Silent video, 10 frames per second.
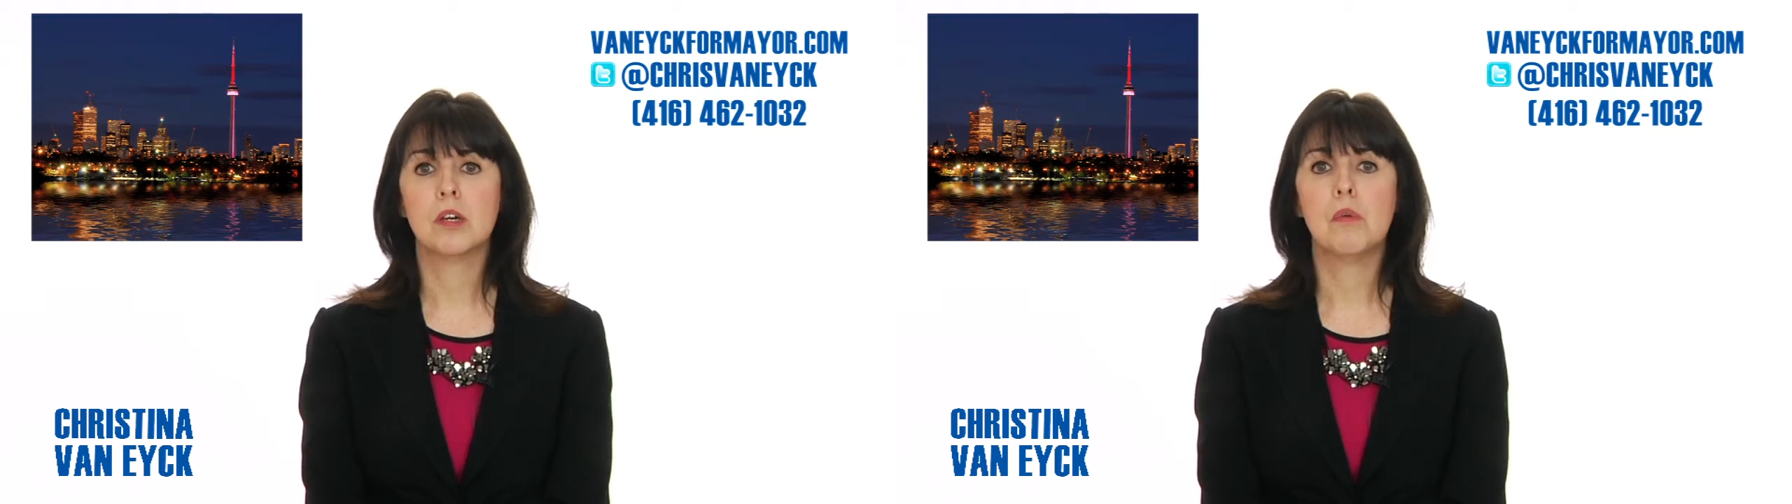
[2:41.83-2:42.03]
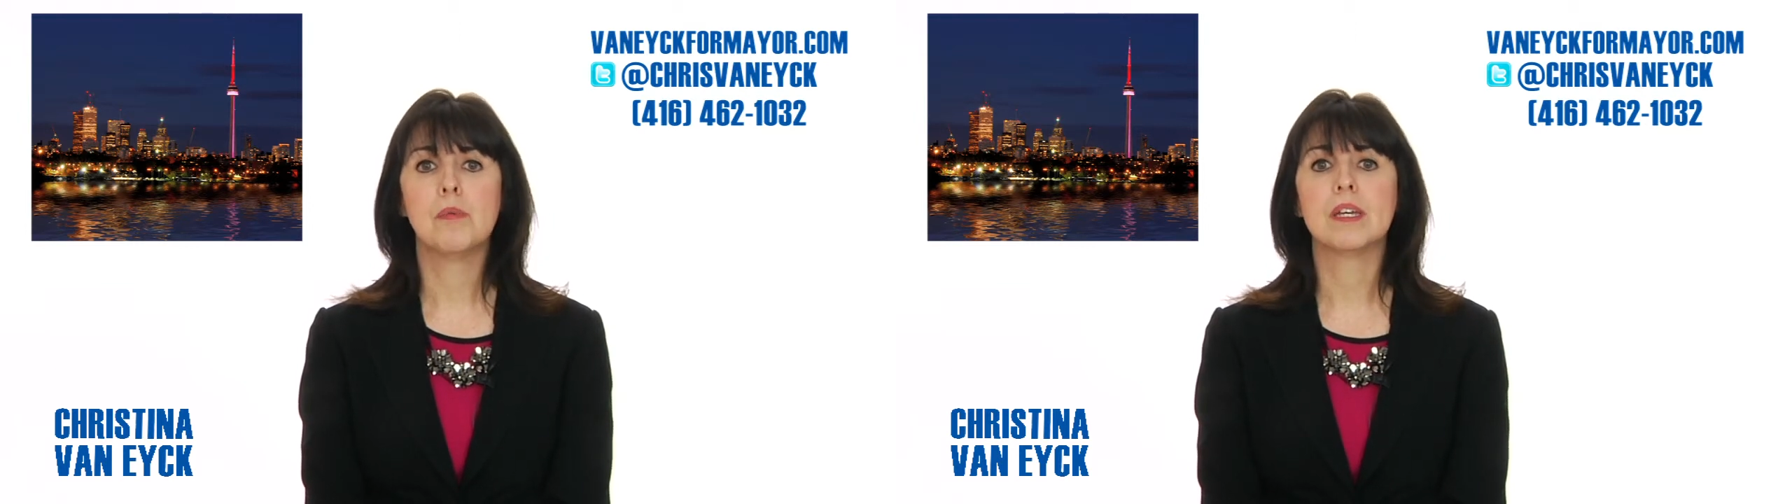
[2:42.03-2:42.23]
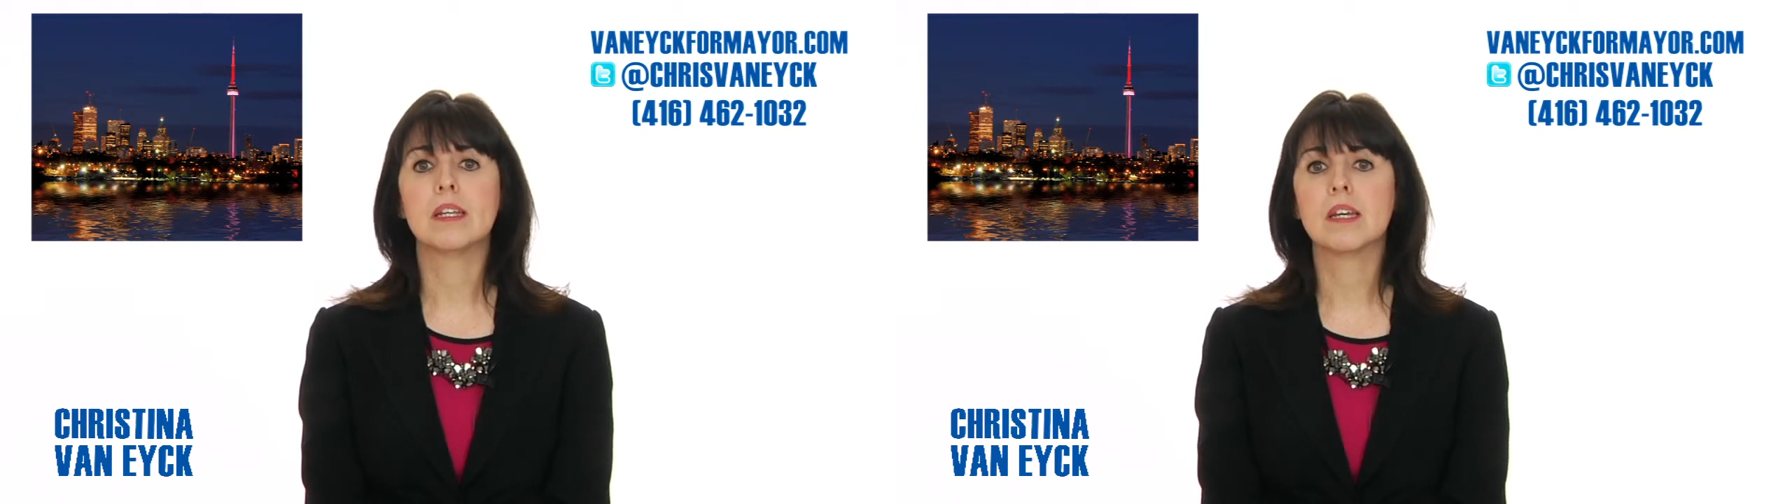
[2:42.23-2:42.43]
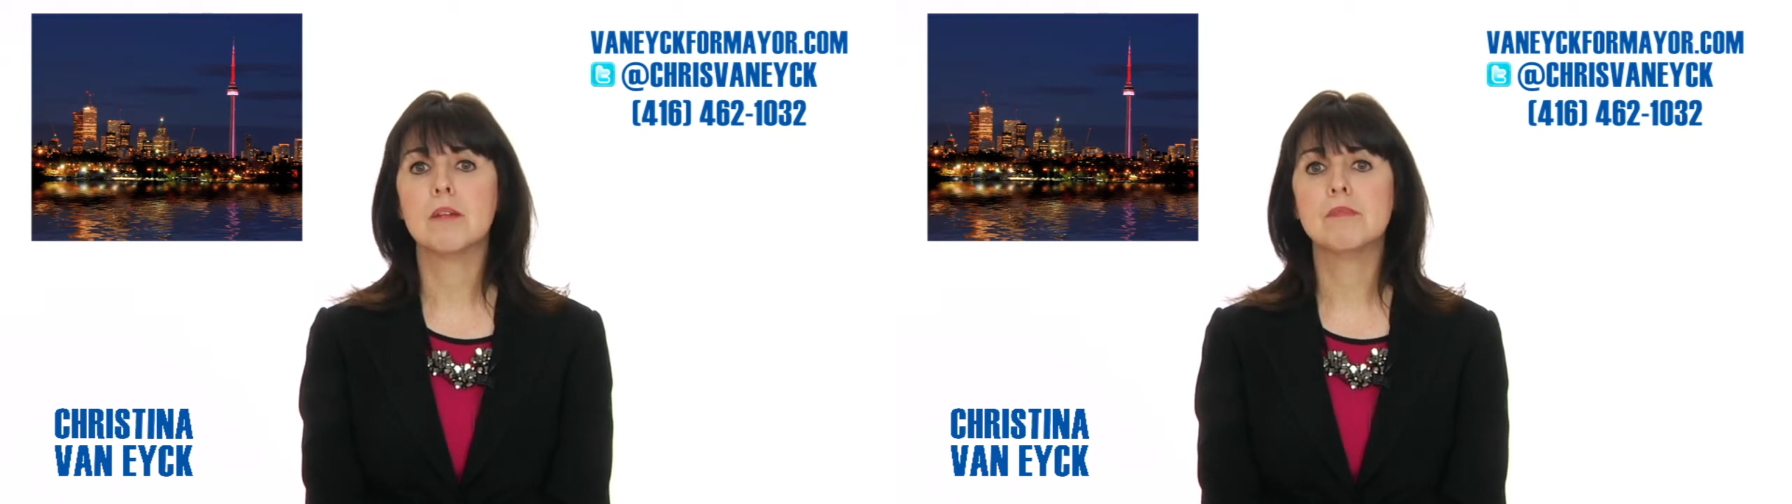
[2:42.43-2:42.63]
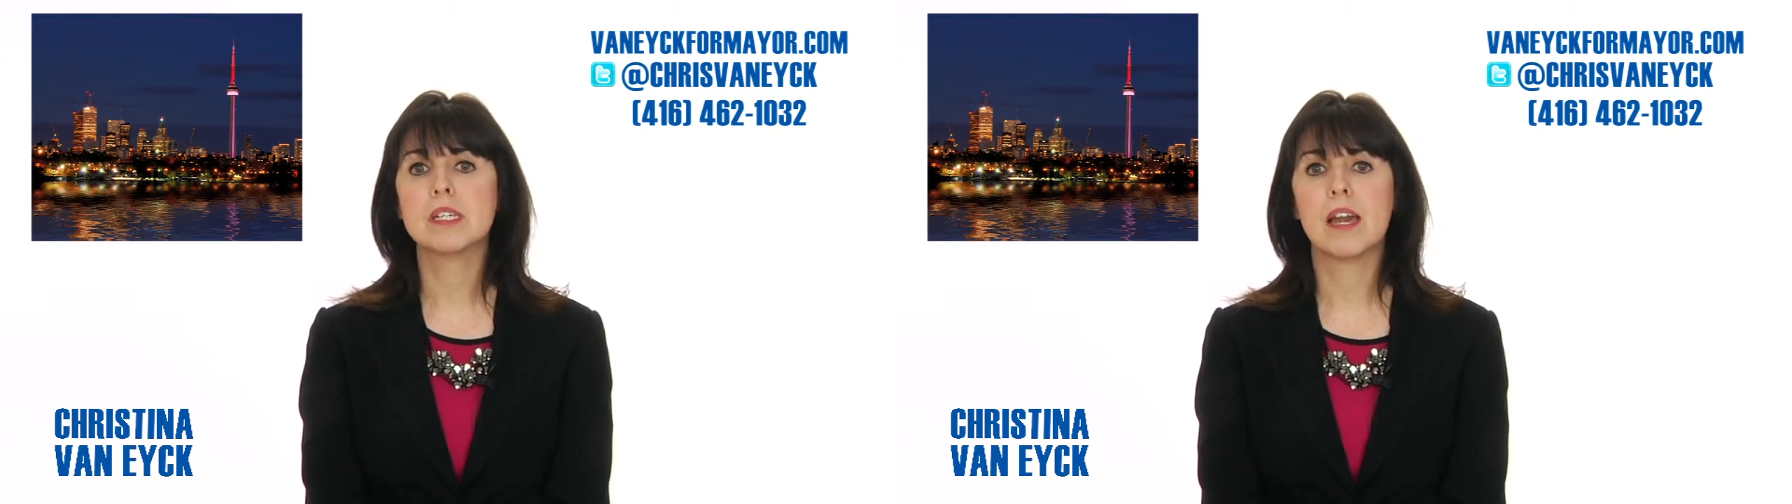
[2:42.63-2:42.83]
where we can
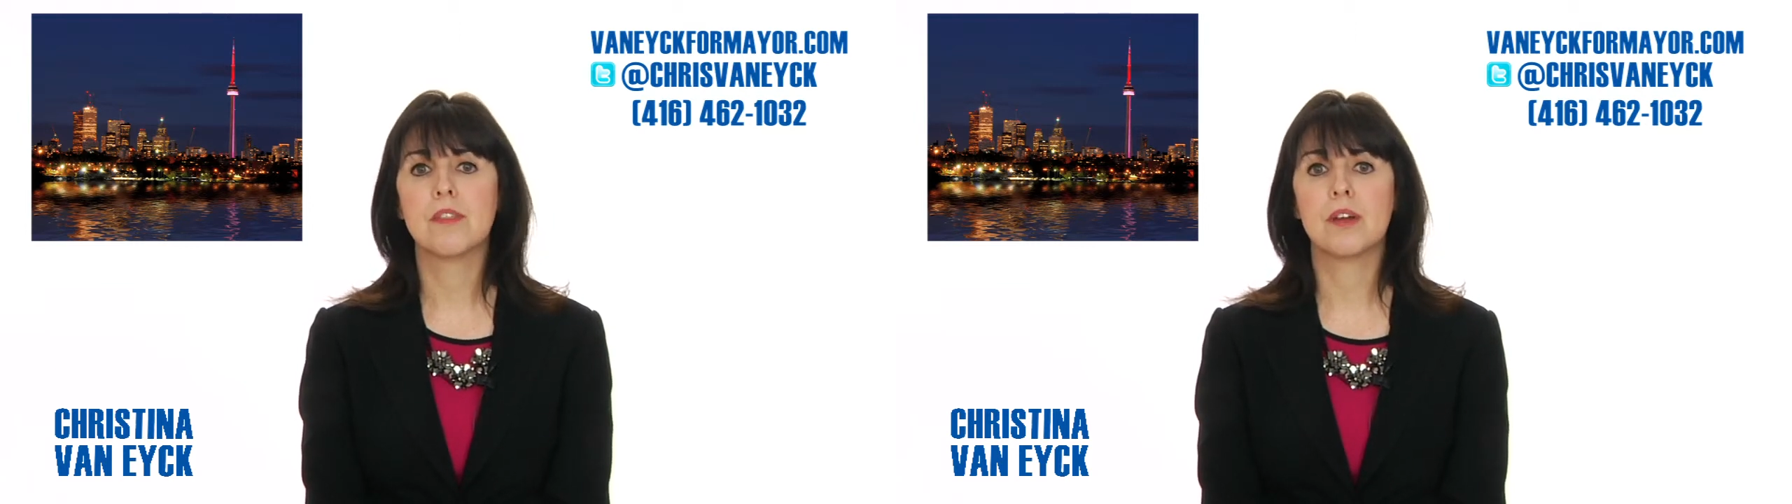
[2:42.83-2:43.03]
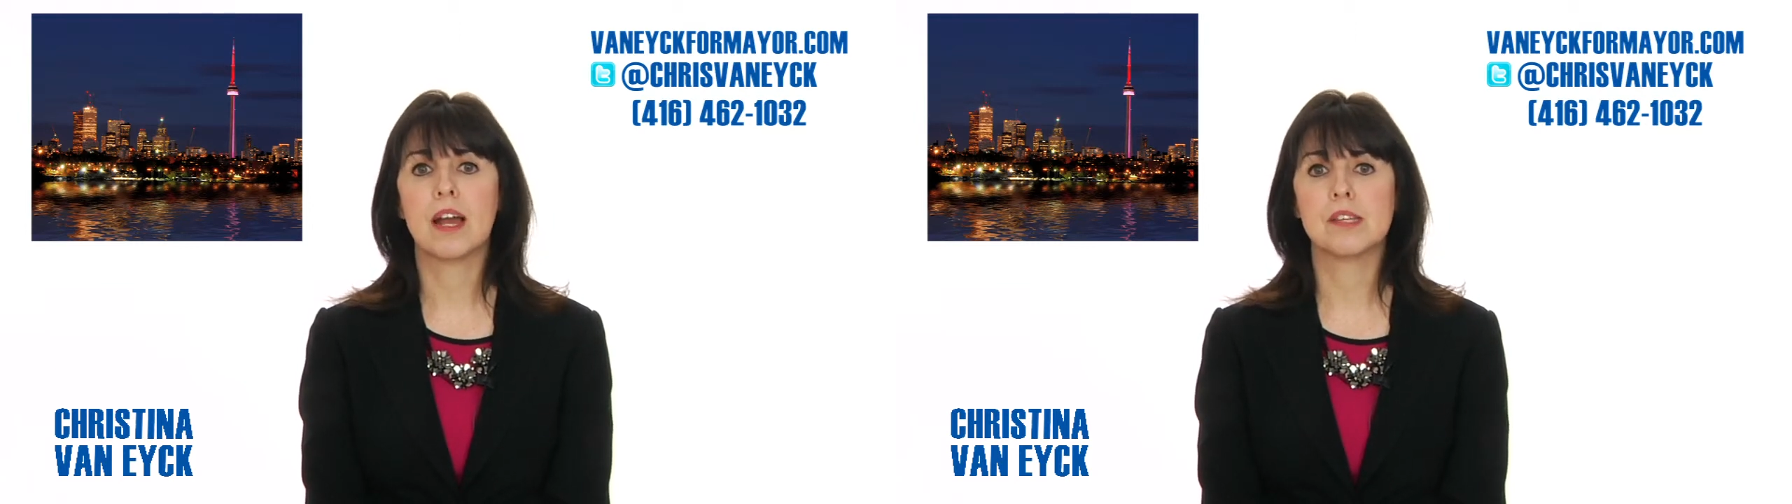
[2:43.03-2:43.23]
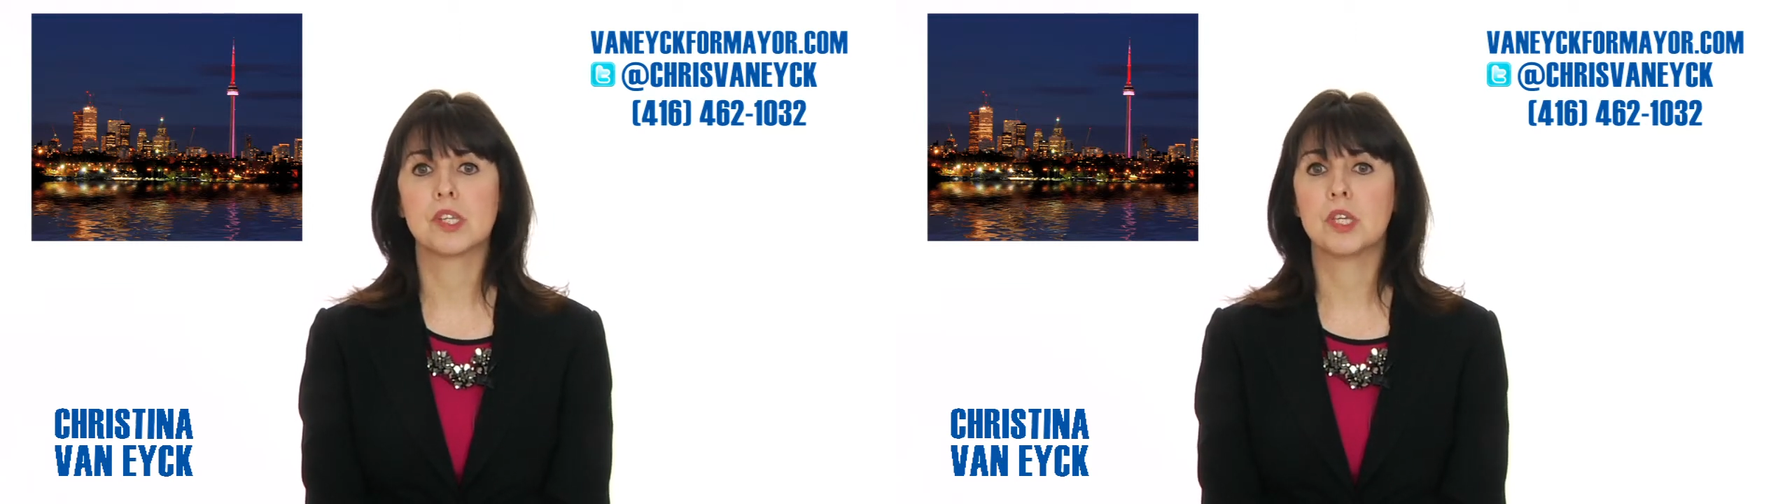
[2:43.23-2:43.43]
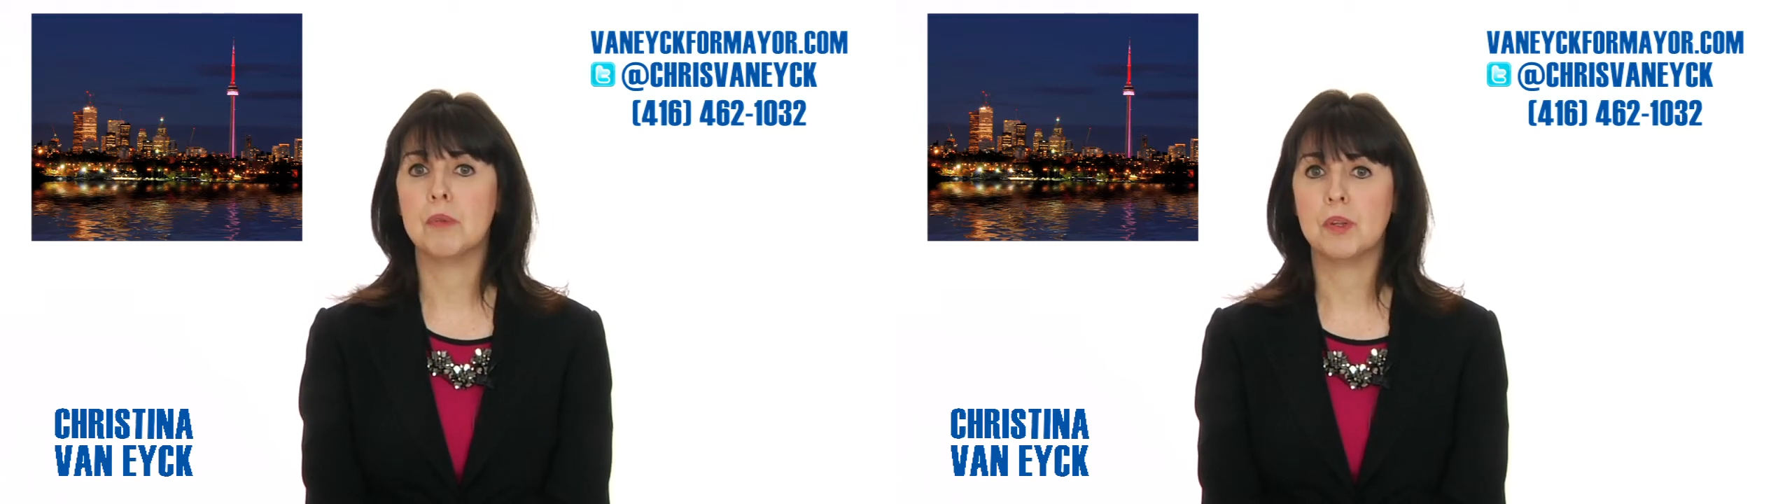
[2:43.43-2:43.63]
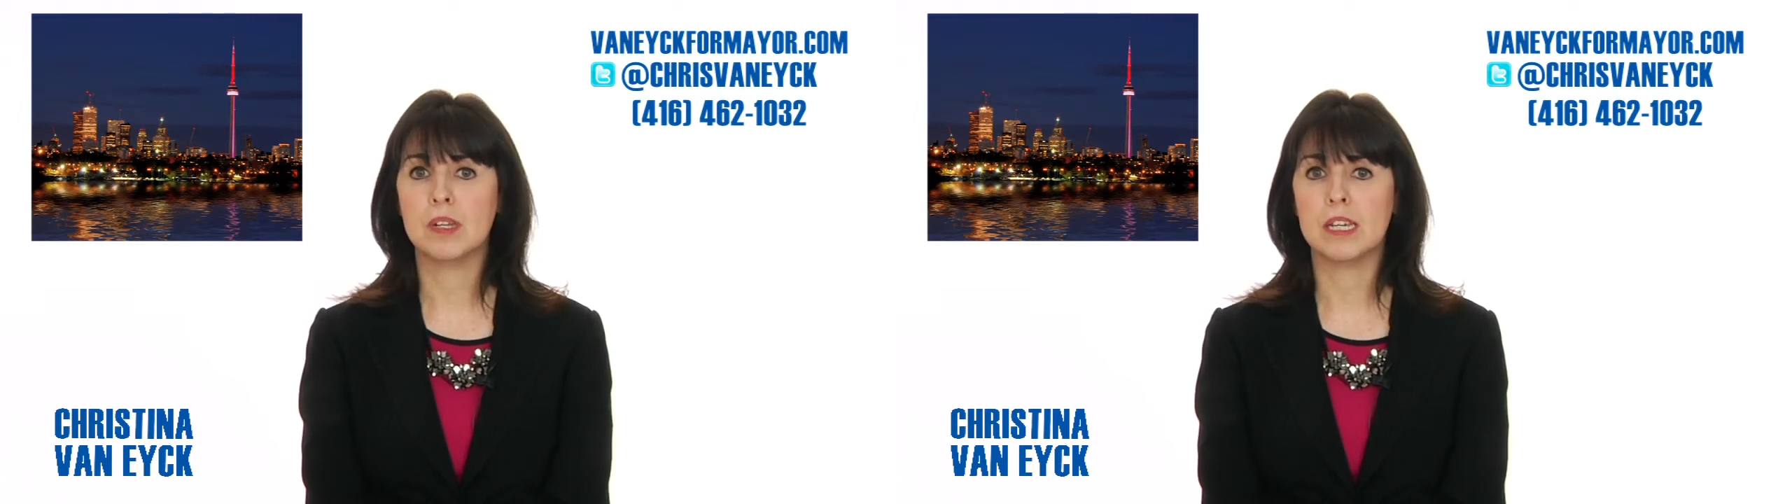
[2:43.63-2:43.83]
come together as a
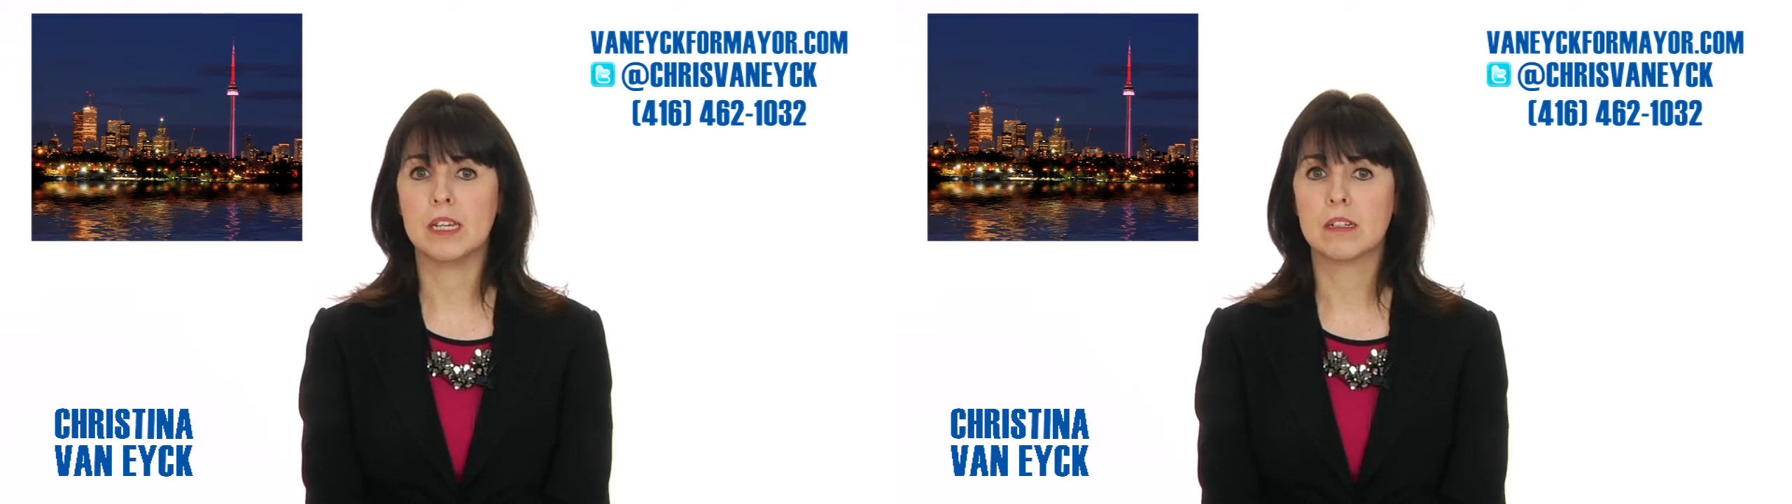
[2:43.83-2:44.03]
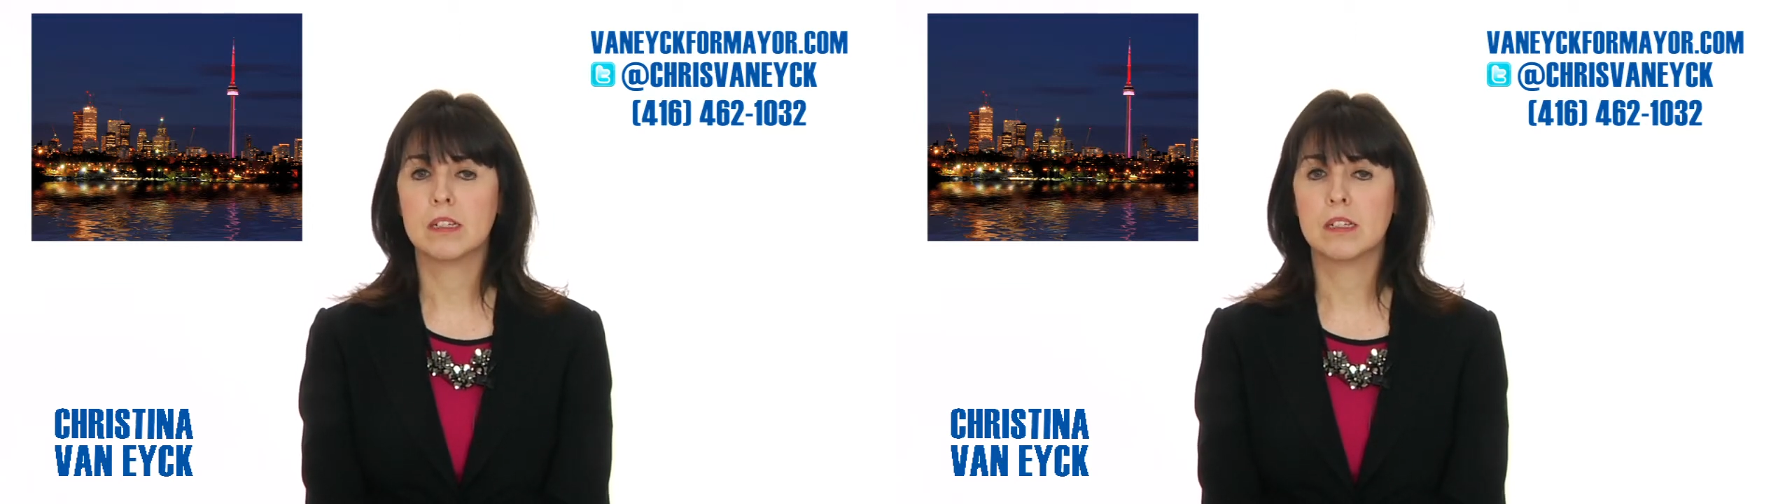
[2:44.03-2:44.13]
community,